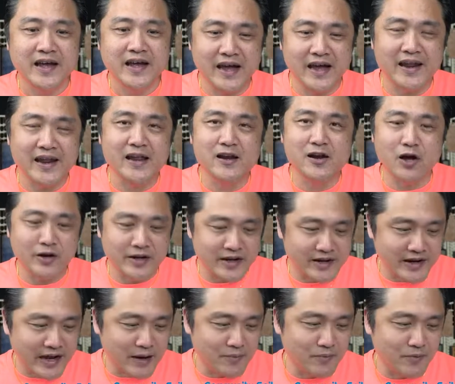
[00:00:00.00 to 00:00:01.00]
and then lock
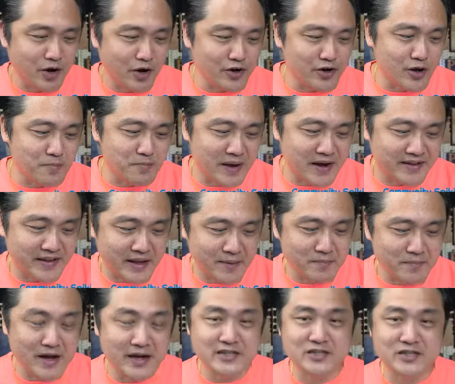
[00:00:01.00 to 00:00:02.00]
it up on your
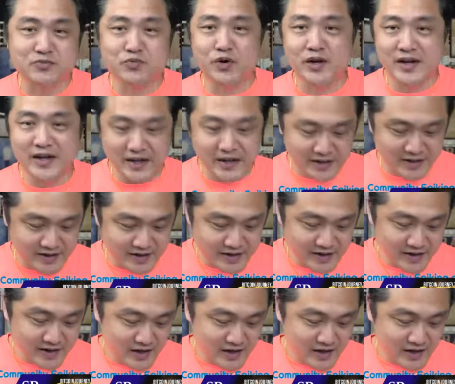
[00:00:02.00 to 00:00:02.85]
MetaMask wallet?